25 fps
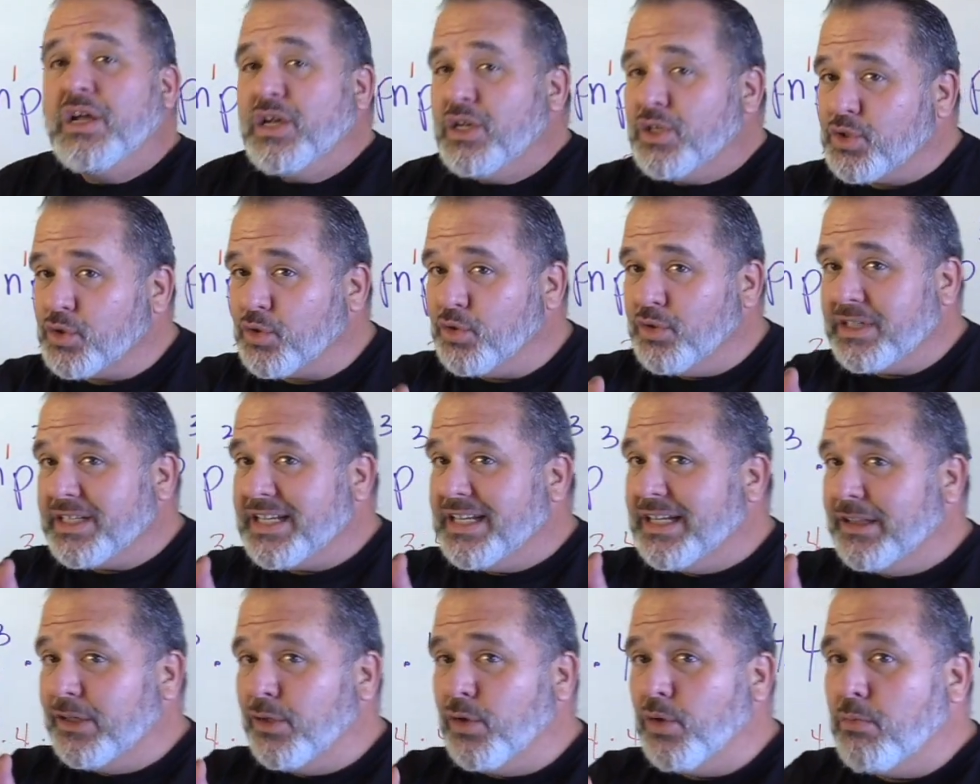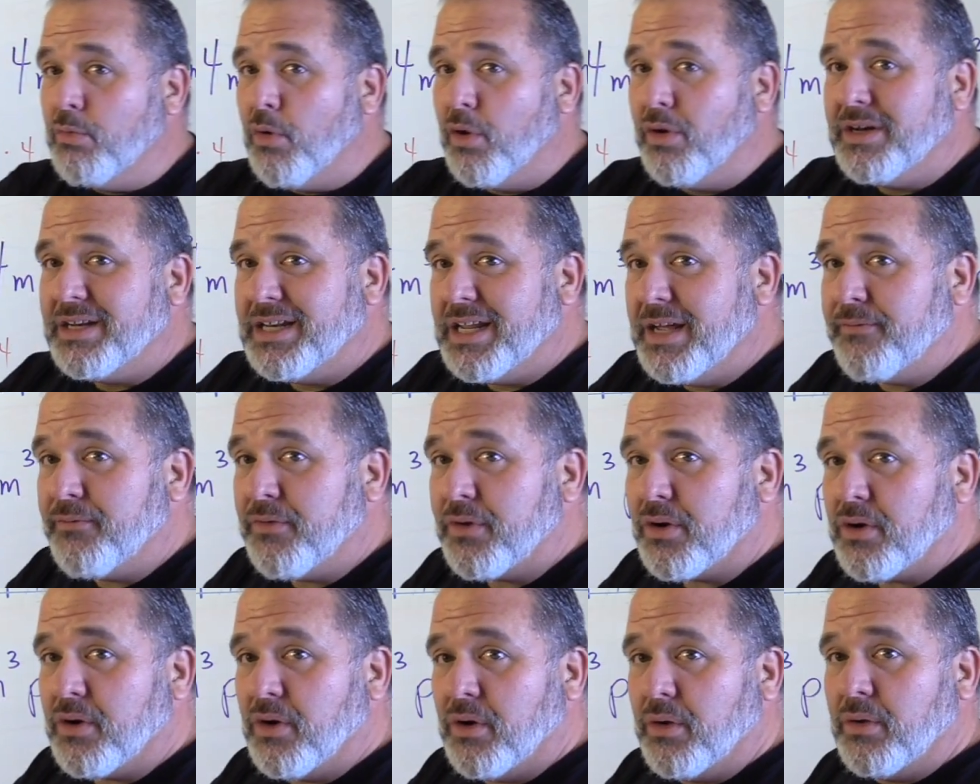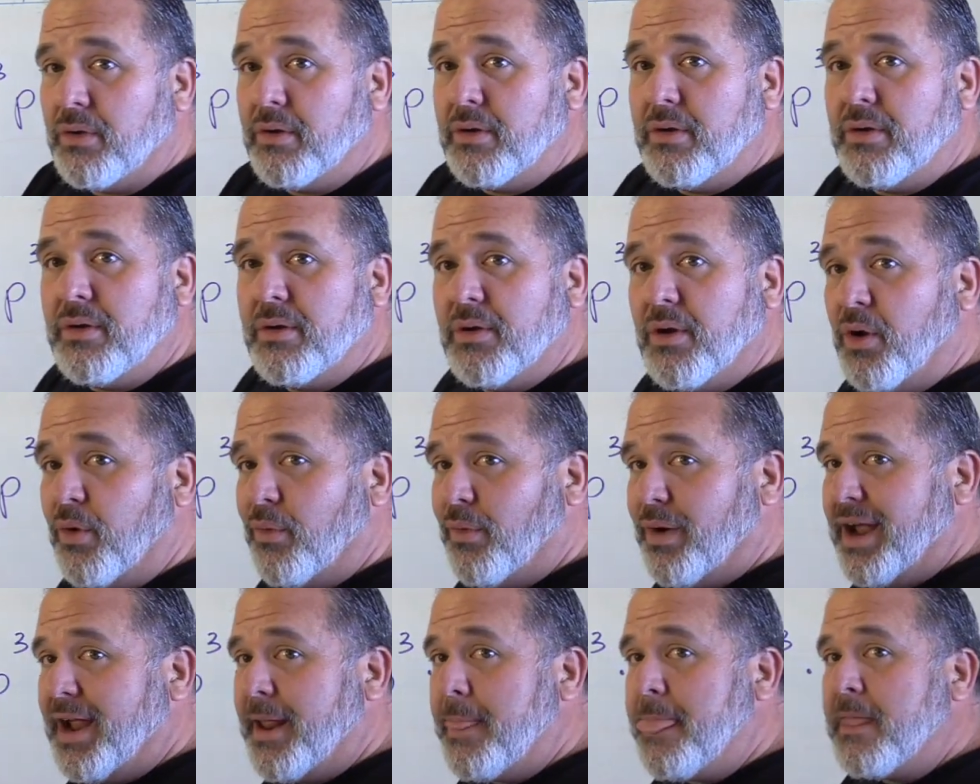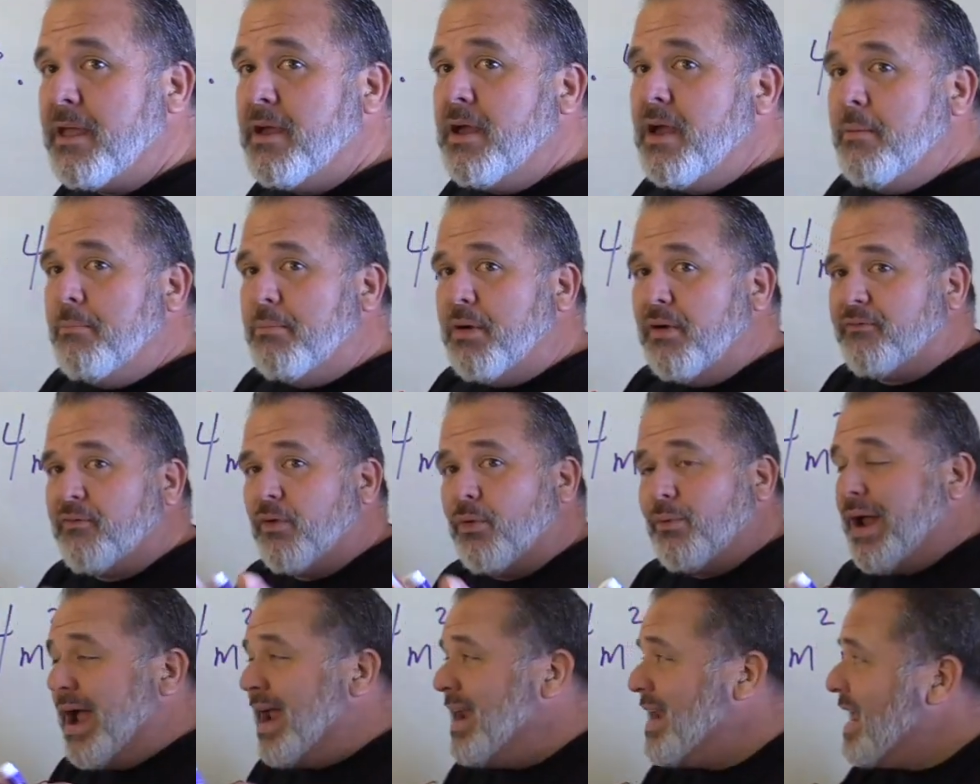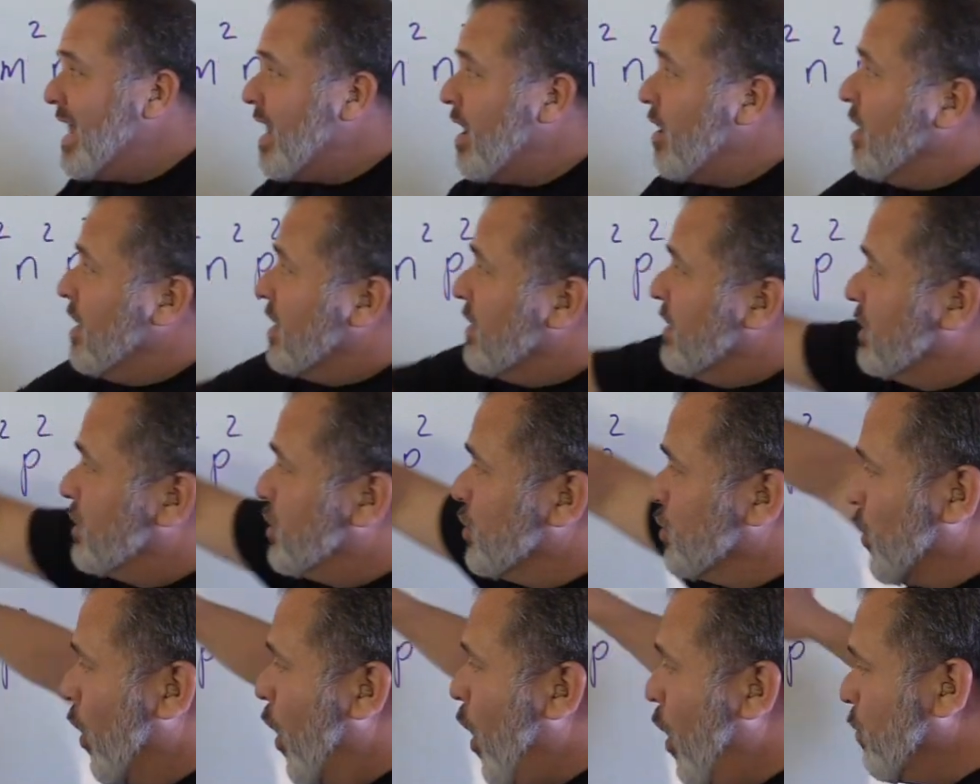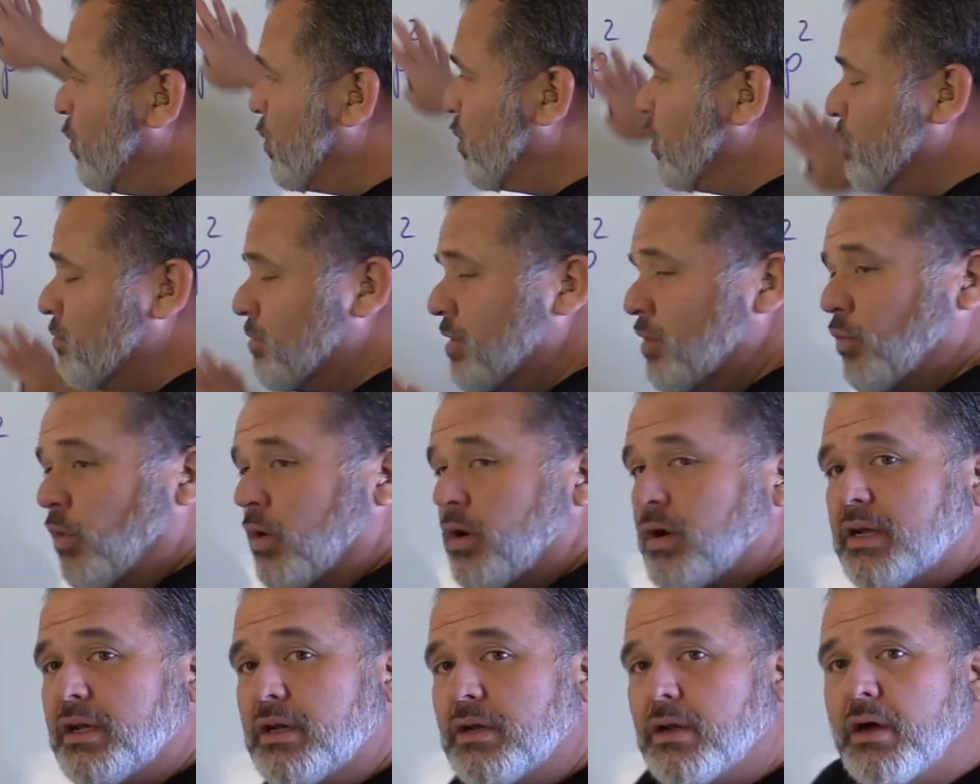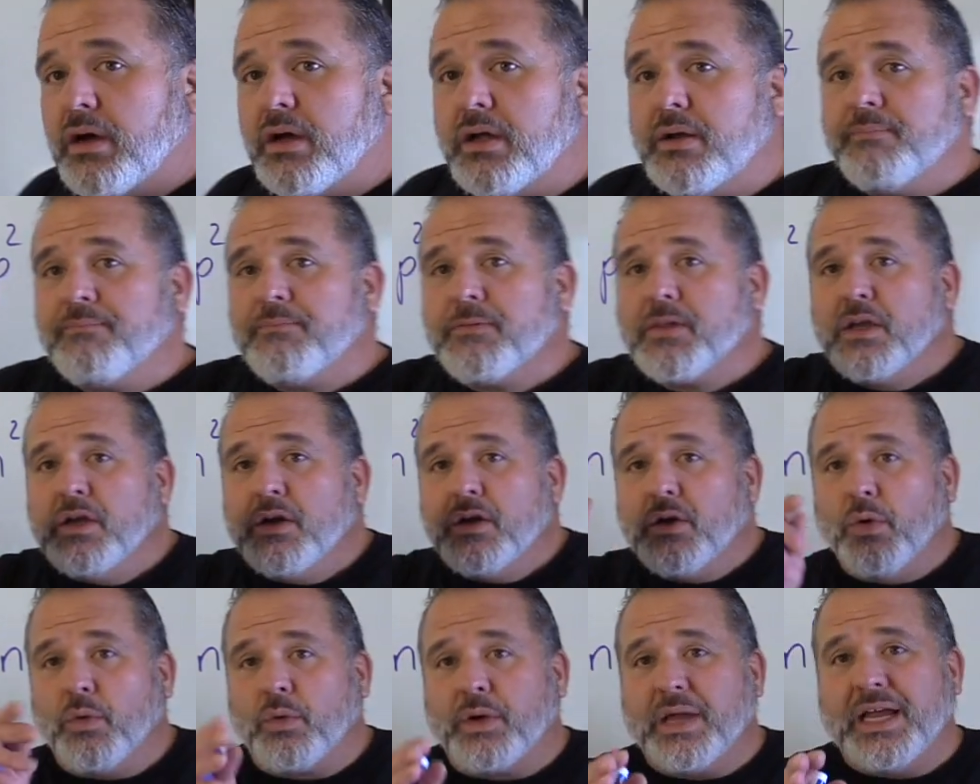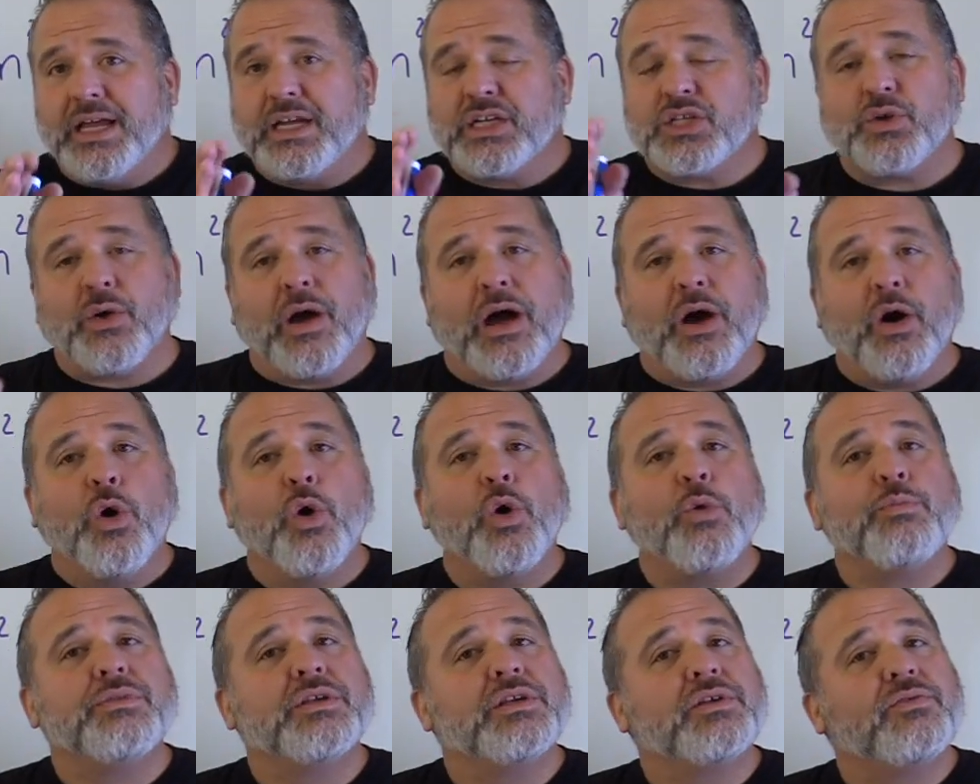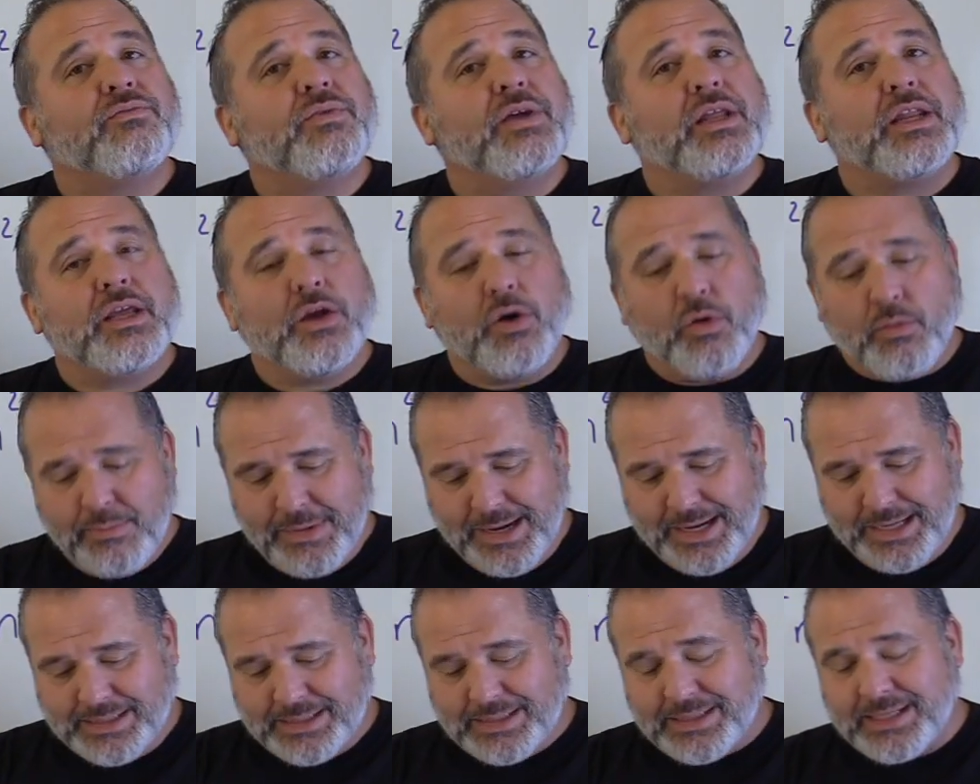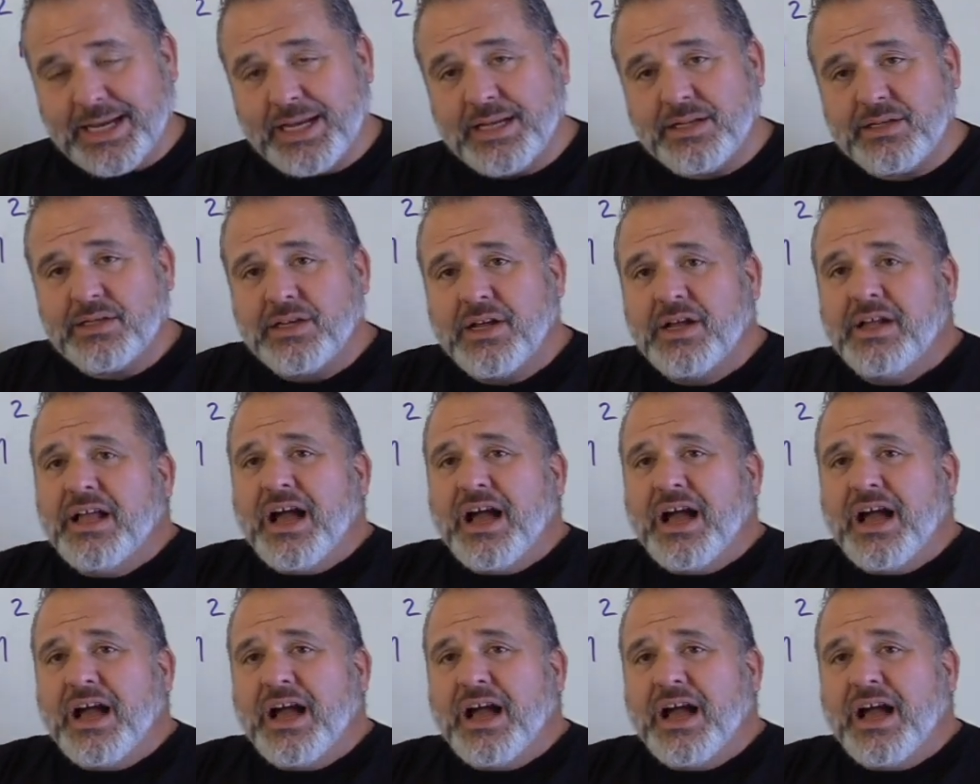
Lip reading: It's going to get a little more difficult. All right? But for right now, this is all we're going to be working on. Okay? So I hope this video made sense.